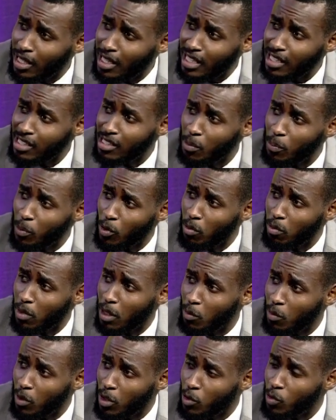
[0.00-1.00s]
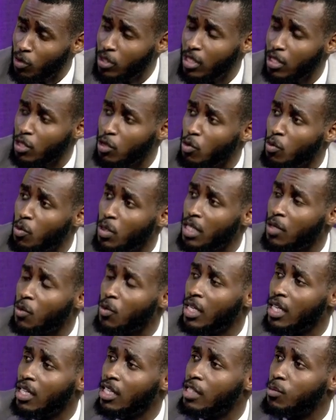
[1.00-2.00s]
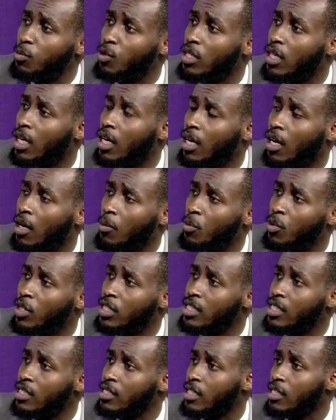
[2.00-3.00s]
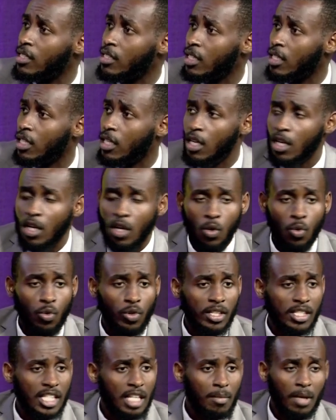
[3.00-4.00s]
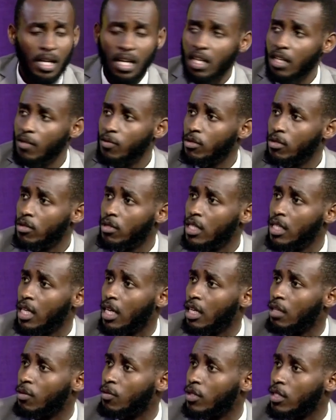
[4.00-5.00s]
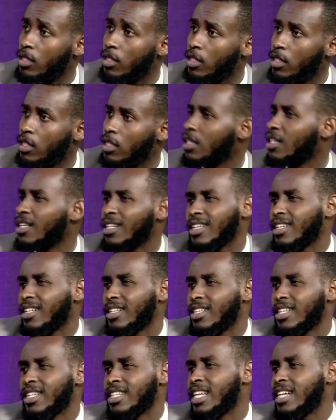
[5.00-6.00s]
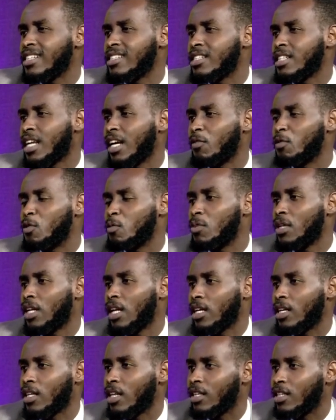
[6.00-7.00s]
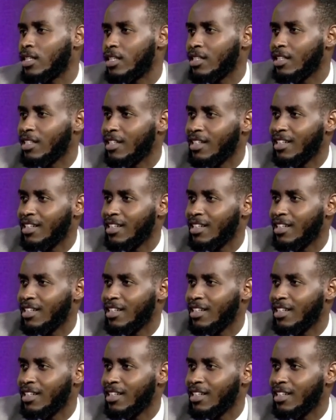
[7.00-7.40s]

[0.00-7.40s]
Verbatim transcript: That is the problem. You see, we are these politicians, they say, ukisema left, nenda left. It doesn't have to be like that.